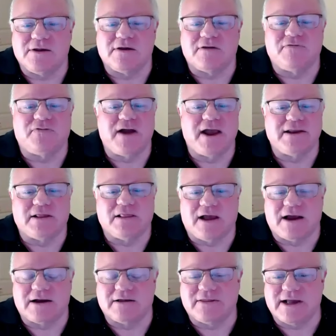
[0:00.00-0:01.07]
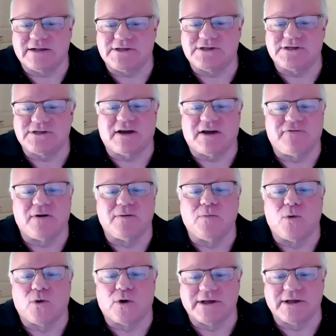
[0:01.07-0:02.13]
You can find a lot of that stuff on
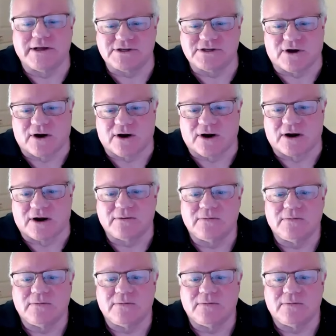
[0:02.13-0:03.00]
Morningstar,